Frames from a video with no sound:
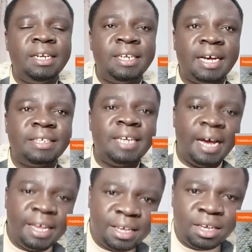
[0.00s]
tax
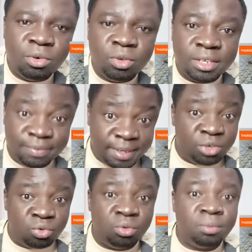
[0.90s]
hike, which is very
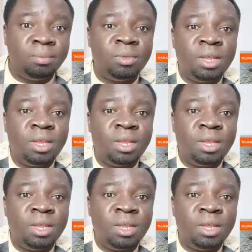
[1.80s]
true,